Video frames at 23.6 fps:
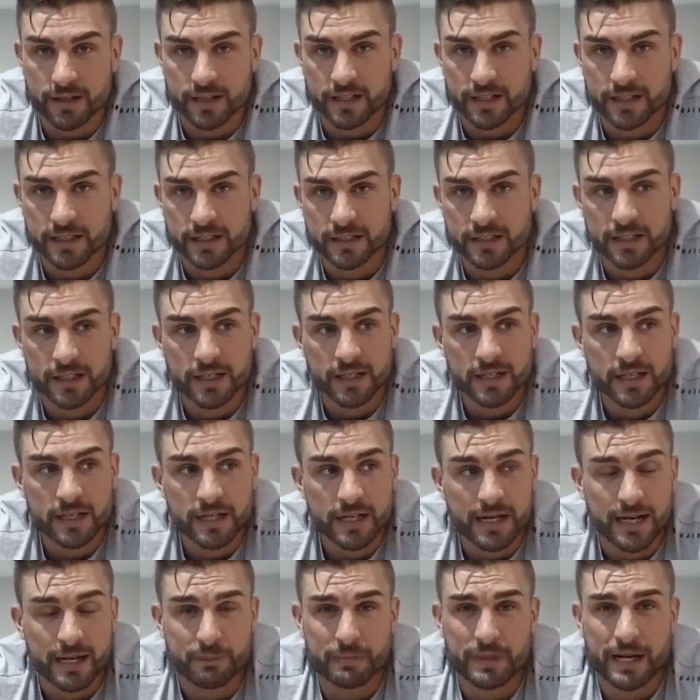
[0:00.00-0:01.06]

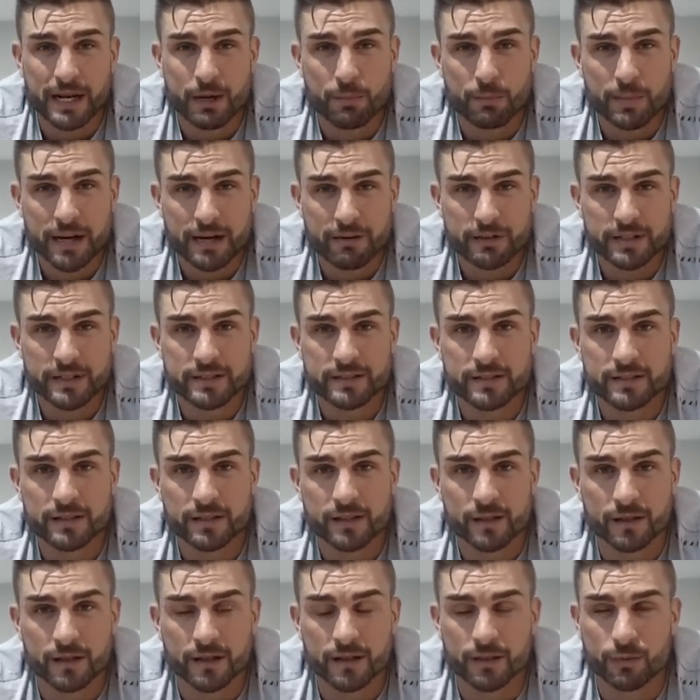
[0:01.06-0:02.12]
I'm now married,
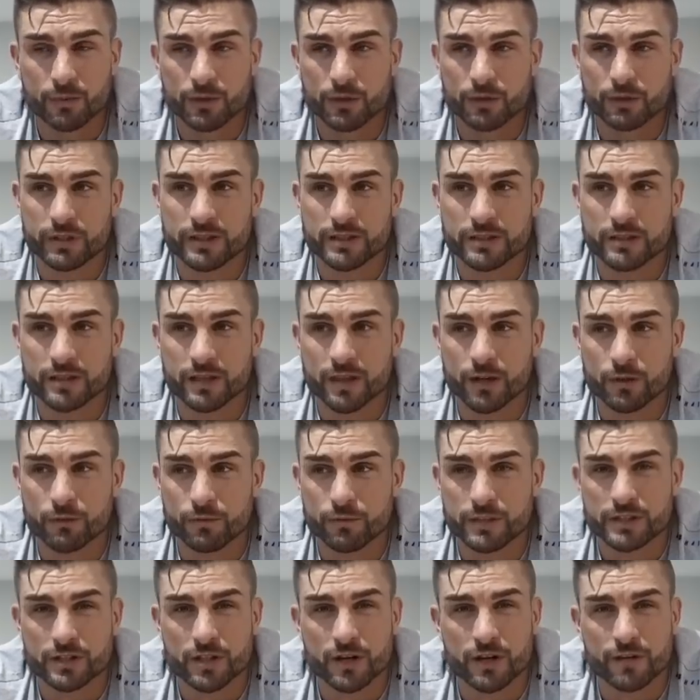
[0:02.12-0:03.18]
we're looking to
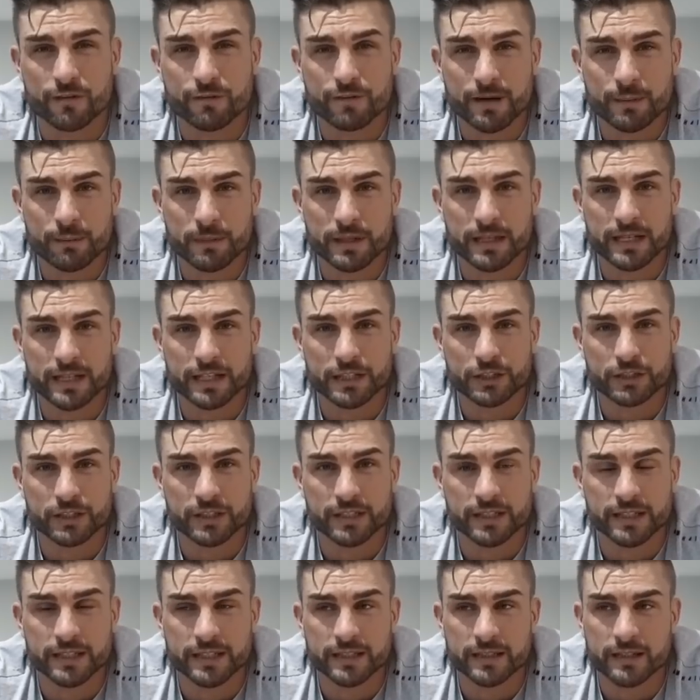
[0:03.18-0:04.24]
hopefully start a family next
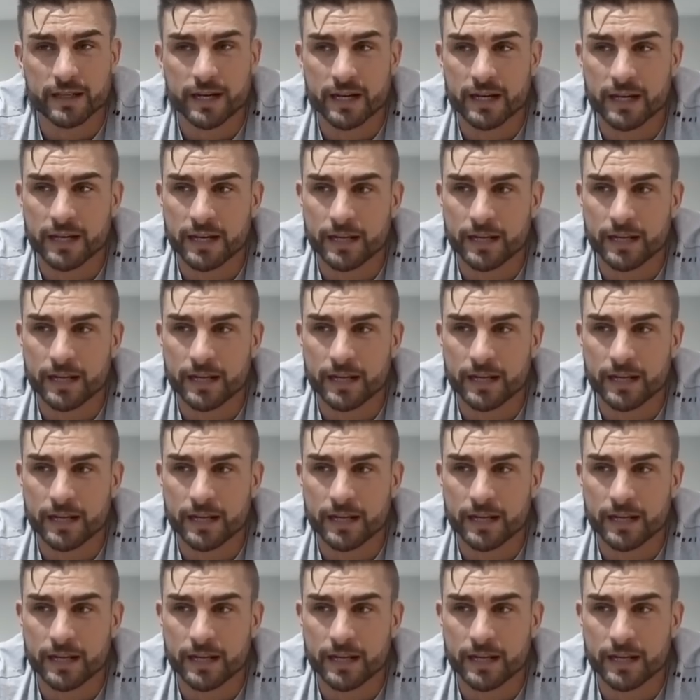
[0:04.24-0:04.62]
year.